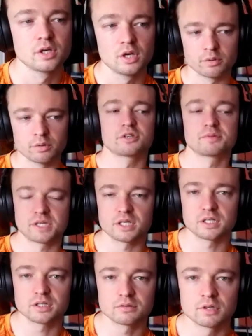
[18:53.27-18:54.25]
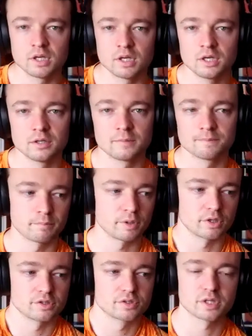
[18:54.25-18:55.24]
Whereas Obsidian,
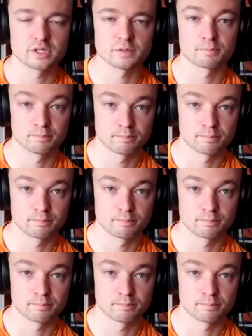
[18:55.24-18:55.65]
because it's a